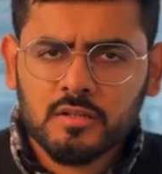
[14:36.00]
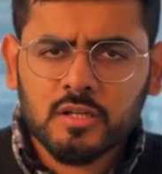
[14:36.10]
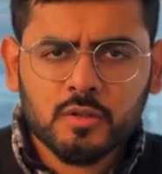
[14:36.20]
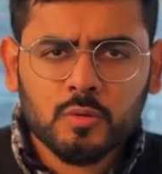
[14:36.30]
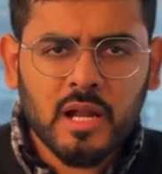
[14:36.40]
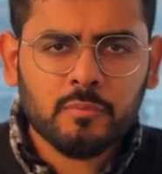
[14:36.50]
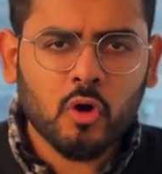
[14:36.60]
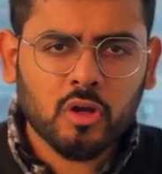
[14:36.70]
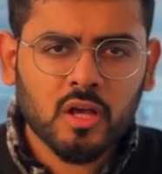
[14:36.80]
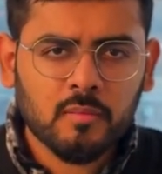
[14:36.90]
The tool I'm
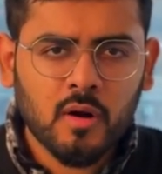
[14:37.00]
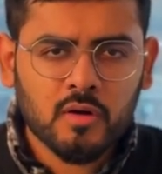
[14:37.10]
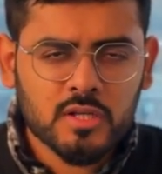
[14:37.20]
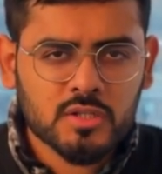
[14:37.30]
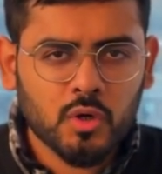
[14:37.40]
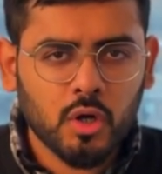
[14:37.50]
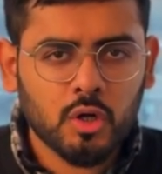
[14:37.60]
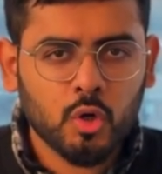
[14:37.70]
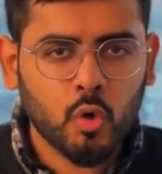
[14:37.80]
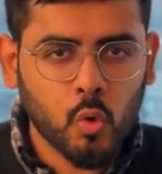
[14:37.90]
talking about is
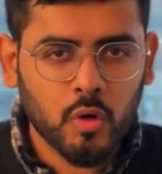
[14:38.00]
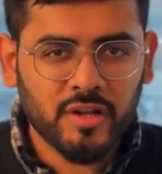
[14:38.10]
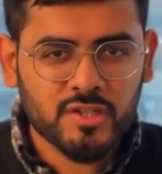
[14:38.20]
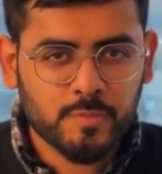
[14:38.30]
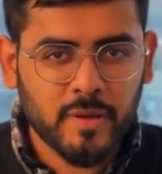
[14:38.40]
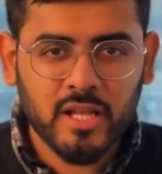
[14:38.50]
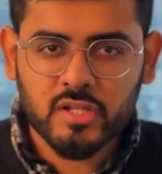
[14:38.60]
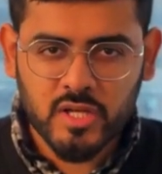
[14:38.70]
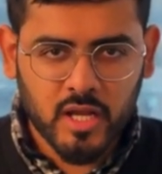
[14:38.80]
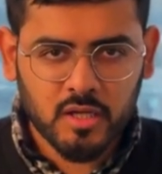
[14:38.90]
called Code Spell
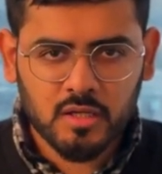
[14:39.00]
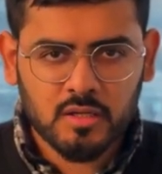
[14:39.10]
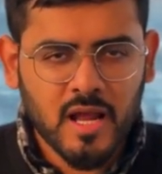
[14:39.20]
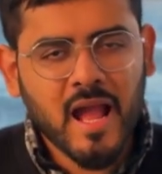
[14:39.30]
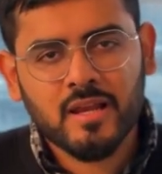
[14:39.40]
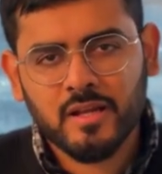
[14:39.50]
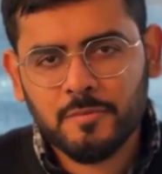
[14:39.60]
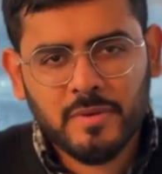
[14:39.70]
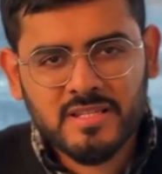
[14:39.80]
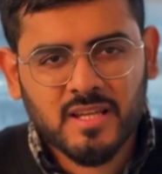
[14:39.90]
Checker, and
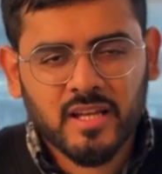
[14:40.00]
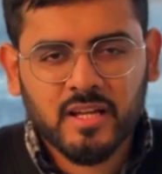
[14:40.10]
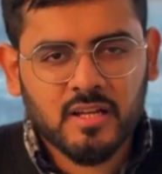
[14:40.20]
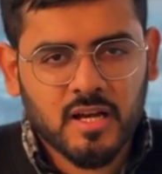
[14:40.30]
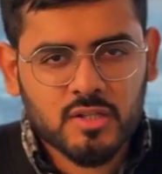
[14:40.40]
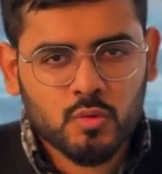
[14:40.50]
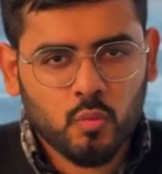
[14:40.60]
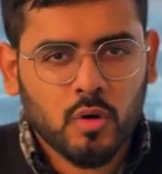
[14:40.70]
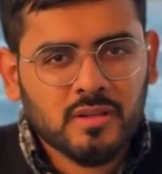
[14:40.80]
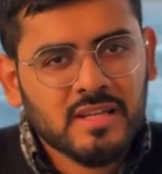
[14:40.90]
it basically does
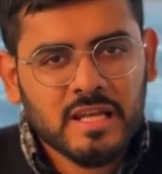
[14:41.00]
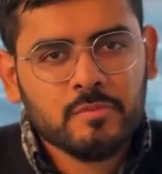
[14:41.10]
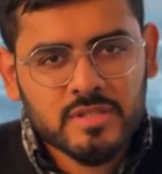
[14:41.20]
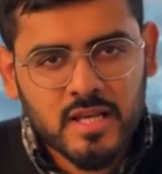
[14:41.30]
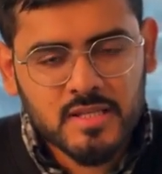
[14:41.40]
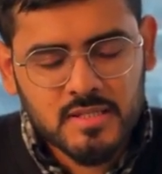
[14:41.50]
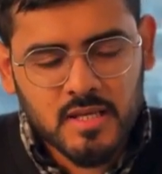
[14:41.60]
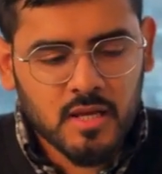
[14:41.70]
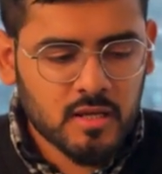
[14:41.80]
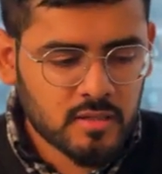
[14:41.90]
what the name says.
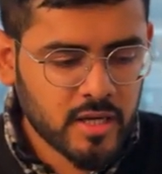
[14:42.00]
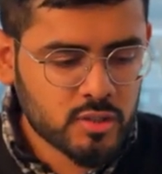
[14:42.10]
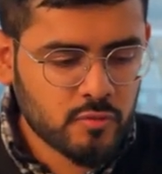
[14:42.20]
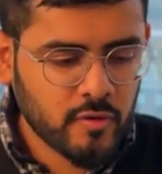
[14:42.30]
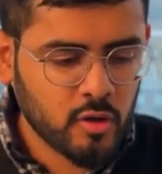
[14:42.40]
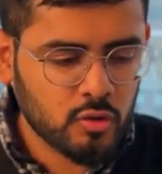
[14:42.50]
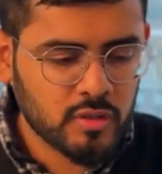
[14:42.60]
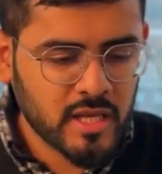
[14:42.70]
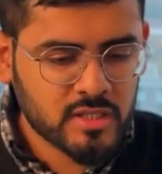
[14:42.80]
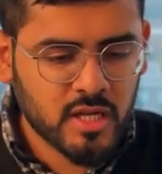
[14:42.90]
Right, so if I go to
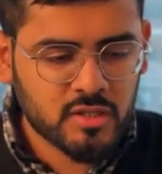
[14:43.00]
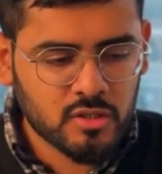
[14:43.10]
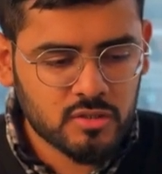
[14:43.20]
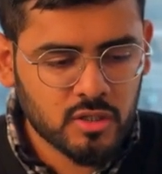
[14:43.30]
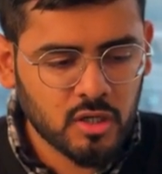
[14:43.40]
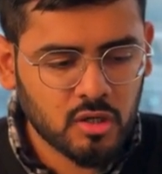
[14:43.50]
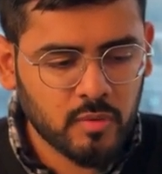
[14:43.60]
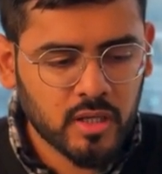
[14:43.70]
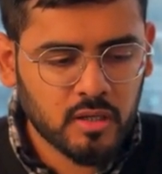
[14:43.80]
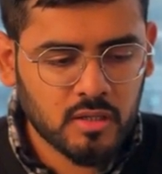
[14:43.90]
the extensions real quick,